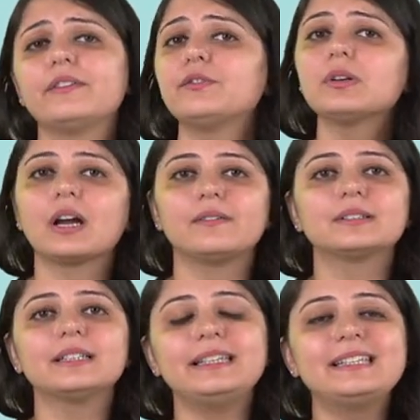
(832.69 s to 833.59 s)
if you'll
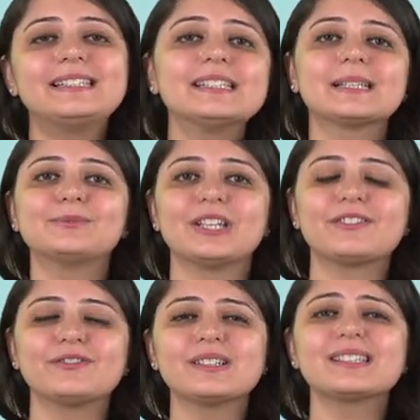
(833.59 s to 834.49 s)
cover the easy
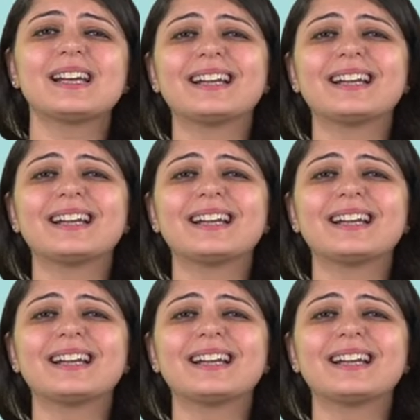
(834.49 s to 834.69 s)
subject first,